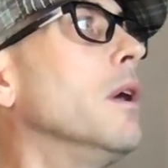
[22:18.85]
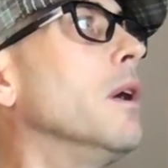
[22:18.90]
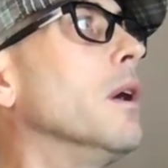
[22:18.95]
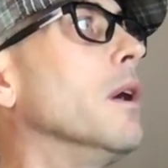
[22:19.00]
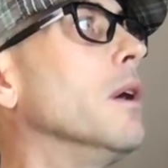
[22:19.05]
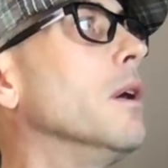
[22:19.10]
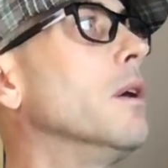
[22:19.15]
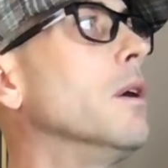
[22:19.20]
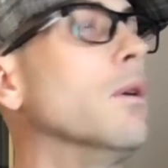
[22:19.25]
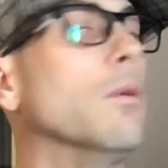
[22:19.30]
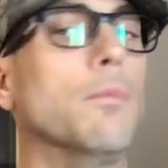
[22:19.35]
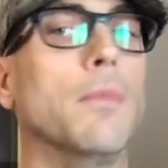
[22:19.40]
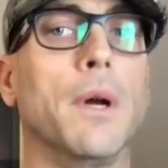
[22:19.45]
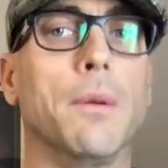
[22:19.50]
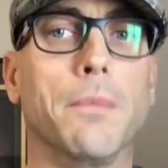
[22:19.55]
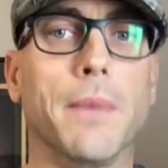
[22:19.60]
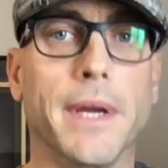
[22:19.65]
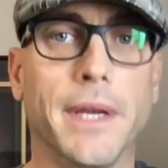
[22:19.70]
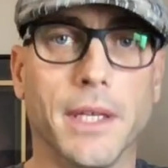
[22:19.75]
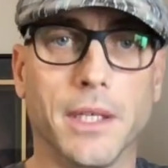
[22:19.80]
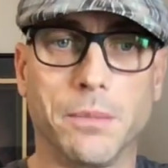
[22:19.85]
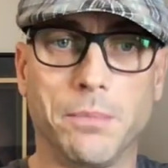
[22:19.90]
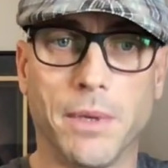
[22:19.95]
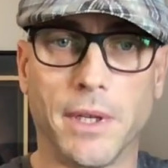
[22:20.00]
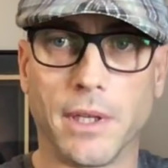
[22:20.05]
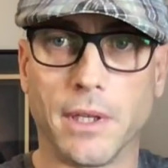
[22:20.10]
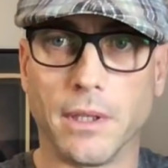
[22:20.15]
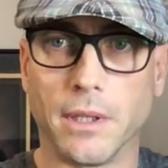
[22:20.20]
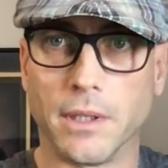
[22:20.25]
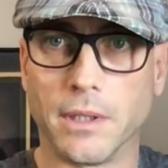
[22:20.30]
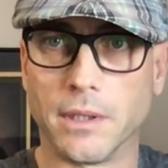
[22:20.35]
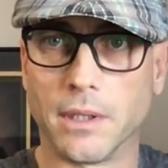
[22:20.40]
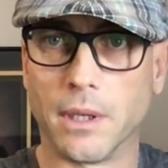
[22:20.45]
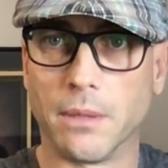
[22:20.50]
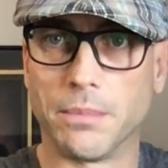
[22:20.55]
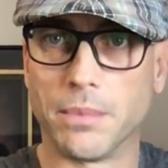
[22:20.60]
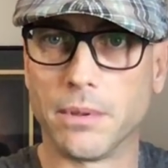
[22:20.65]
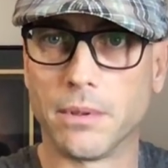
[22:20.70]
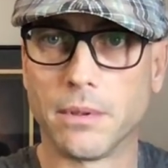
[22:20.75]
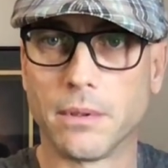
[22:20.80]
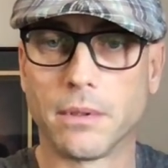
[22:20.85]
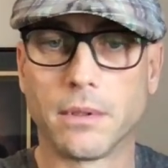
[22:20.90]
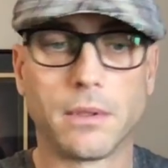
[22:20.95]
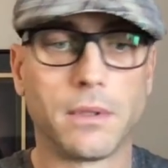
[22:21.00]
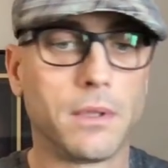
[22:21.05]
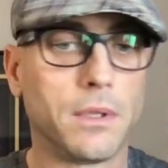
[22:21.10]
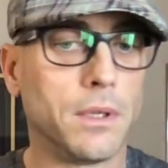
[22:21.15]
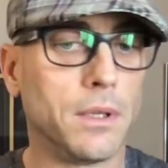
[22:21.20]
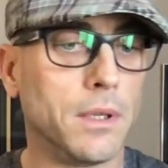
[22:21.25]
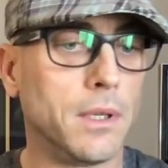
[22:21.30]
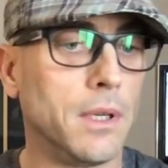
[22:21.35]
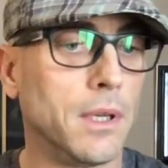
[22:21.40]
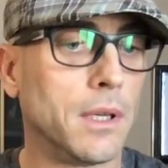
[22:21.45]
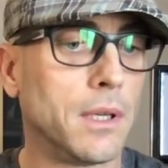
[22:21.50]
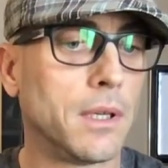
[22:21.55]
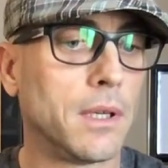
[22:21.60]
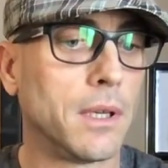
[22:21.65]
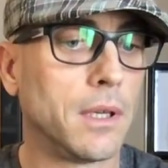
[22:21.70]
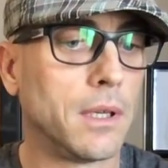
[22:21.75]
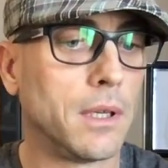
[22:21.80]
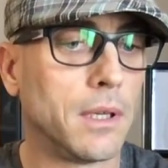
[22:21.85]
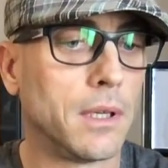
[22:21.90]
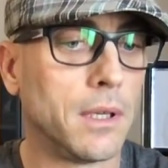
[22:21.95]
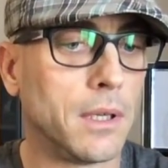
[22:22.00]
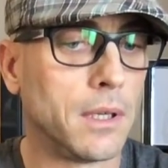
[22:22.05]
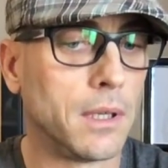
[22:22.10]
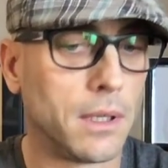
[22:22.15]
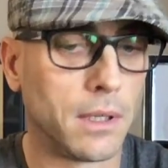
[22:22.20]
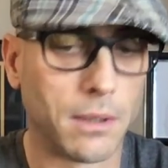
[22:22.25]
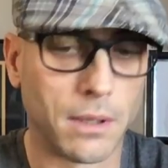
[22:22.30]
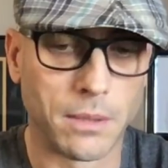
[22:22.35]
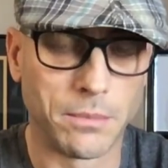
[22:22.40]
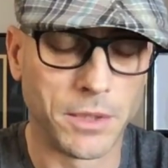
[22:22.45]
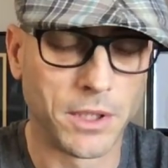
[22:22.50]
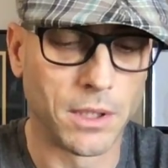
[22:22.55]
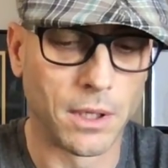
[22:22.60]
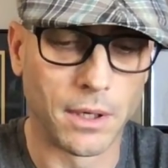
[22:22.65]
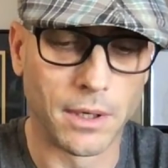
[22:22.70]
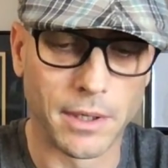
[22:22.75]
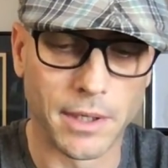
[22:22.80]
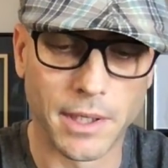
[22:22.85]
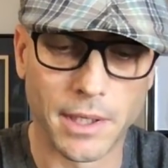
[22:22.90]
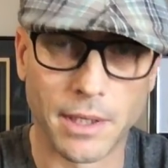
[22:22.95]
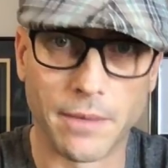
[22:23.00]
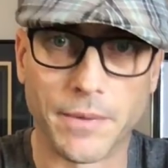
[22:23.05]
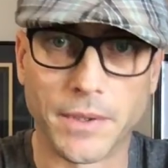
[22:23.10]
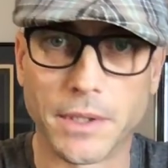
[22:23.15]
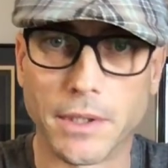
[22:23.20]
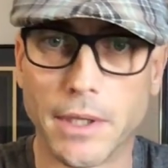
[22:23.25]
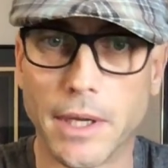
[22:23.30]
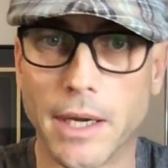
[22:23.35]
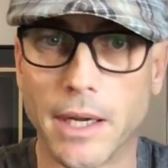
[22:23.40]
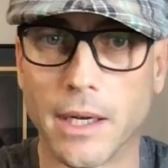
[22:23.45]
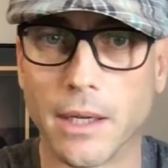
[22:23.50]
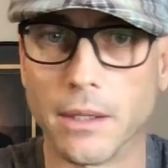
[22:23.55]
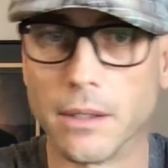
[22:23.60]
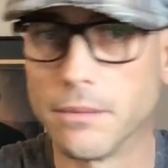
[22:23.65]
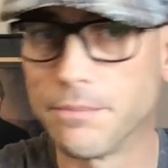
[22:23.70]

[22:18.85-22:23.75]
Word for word: I hope my mic is picking this up good. Uh, I'm sorry if it's not.